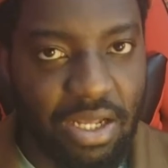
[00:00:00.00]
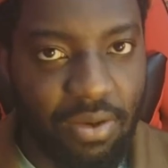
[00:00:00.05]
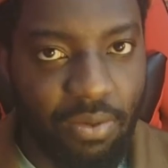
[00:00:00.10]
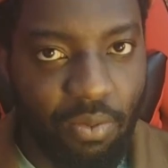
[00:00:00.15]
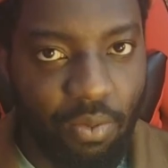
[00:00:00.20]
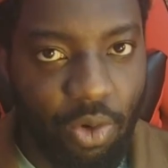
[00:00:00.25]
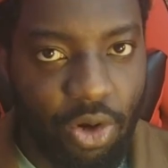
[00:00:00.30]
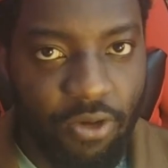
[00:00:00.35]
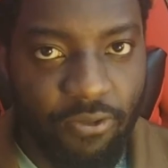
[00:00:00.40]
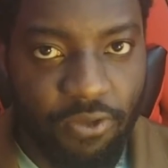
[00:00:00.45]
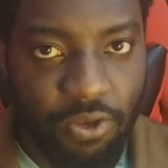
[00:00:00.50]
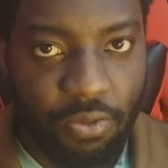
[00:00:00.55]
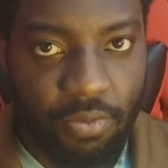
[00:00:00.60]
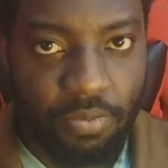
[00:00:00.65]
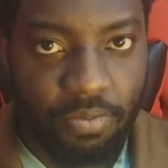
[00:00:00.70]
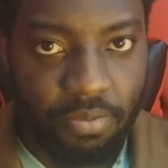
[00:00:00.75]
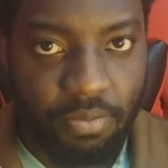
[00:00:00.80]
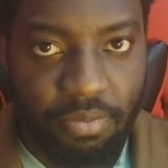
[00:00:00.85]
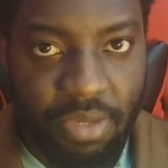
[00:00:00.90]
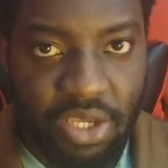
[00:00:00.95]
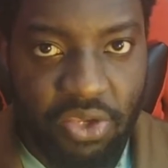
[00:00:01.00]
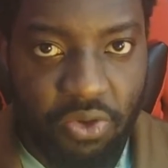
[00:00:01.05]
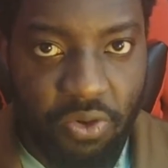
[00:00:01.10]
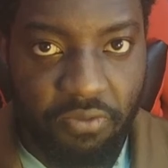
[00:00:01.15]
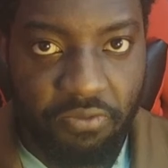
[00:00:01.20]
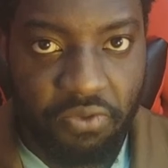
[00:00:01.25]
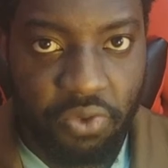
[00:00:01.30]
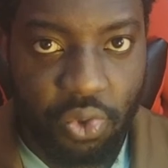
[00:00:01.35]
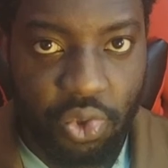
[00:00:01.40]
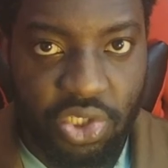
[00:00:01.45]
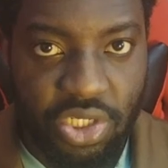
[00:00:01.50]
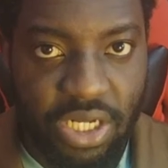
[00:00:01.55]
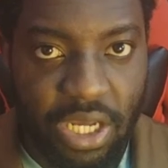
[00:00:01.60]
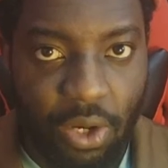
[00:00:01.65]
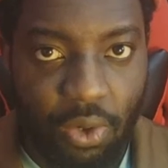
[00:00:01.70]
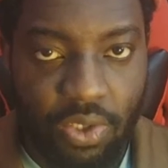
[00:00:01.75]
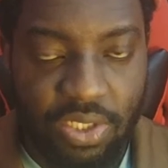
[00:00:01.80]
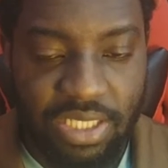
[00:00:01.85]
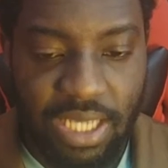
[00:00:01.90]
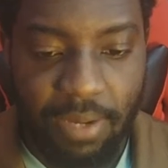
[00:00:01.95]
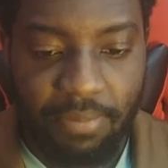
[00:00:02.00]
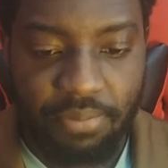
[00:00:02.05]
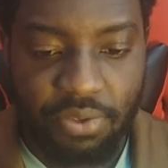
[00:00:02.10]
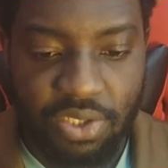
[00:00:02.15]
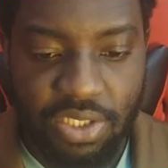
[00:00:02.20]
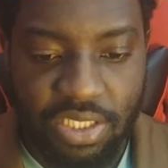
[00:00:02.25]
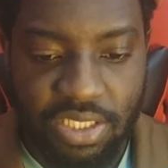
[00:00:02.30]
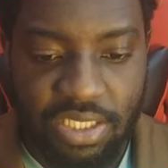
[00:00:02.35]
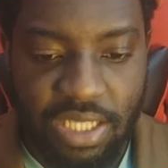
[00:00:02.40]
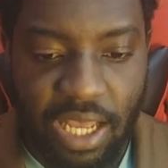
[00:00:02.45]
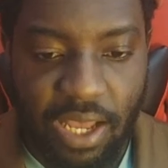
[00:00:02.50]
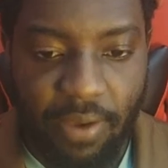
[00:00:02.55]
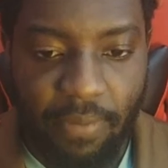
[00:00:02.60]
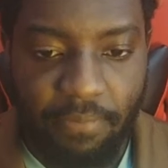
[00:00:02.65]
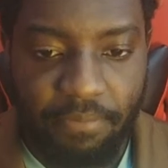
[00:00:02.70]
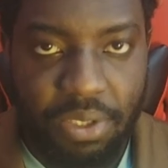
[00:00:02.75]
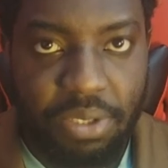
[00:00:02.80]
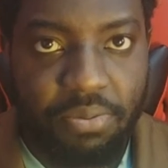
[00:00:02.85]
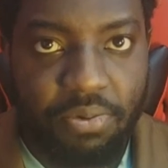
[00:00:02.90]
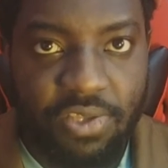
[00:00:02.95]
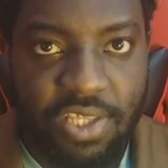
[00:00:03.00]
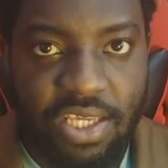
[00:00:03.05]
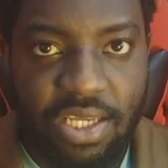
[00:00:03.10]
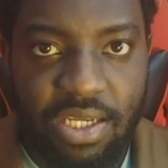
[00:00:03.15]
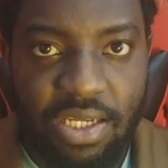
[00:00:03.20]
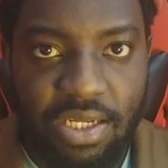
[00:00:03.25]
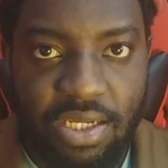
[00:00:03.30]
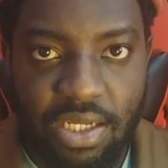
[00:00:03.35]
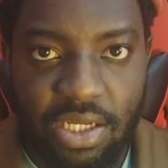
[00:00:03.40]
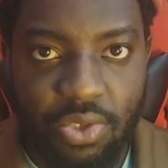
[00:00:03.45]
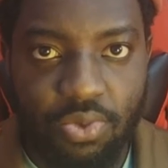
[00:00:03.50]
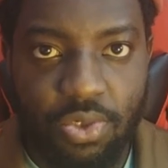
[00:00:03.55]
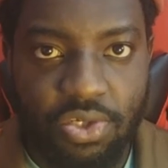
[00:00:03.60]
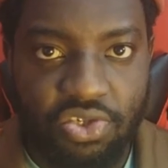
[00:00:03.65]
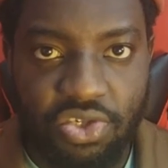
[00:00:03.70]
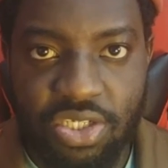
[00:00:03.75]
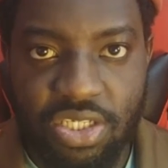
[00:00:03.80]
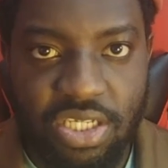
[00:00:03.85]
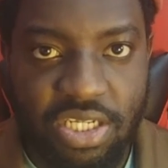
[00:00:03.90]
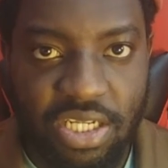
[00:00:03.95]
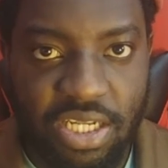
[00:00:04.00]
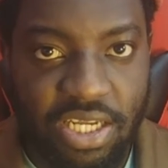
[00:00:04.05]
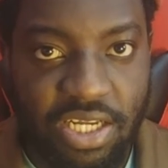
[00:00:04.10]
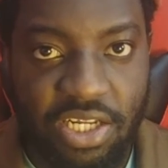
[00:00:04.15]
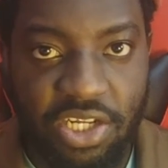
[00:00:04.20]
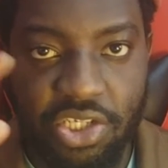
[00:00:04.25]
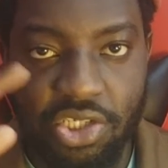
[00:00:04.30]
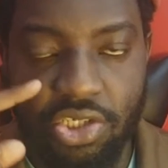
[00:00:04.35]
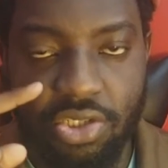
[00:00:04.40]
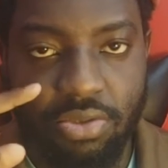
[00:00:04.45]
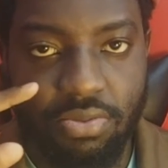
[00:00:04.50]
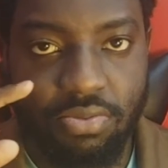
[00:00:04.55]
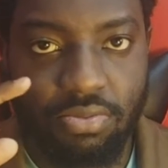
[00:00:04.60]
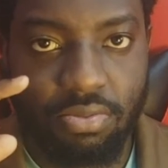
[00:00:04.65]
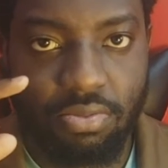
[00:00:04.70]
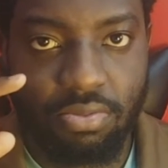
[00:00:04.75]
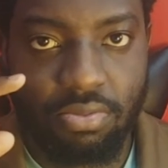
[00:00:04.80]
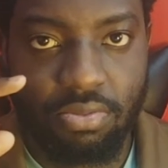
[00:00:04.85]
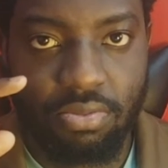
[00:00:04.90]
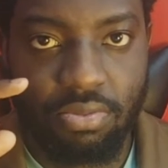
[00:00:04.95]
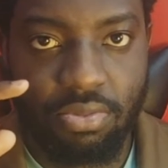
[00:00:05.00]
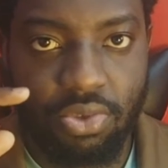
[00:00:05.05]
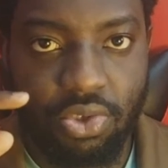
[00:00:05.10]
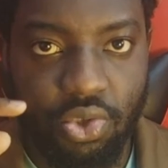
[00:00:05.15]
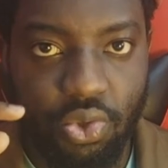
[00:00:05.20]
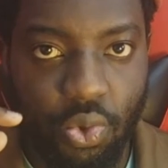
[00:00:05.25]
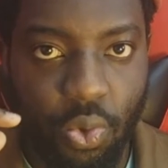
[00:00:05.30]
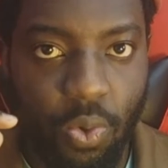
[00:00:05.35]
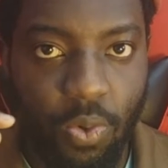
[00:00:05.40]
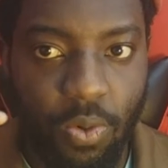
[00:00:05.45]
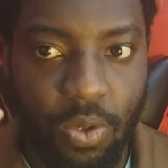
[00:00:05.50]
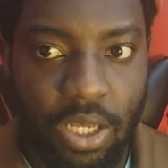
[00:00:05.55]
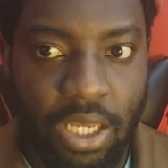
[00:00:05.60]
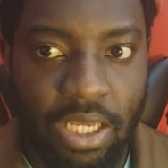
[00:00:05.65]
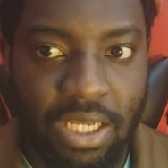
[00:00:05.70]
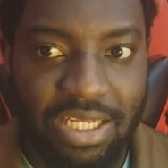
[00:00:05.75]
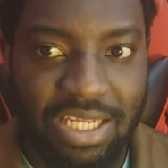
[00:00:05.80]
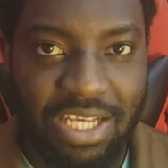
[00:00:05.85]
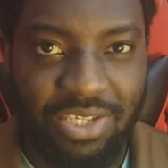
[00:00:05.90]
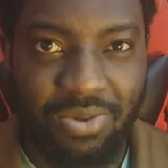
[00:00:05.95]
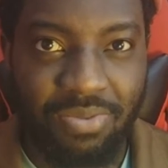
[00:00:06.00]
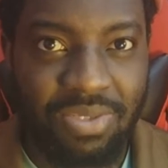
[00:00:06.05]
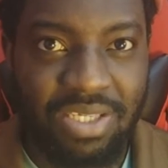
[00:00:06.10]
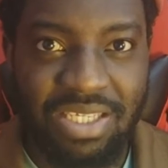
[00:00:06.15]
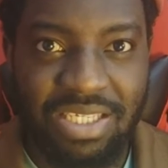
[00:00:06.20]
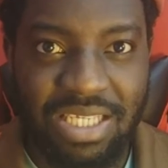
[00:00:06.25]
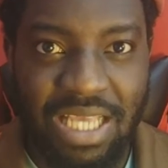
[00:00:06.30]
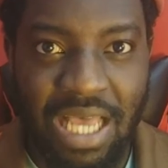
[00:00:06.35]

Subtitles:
one of the main confusion that always happens is that people think it was written in English. So there are some things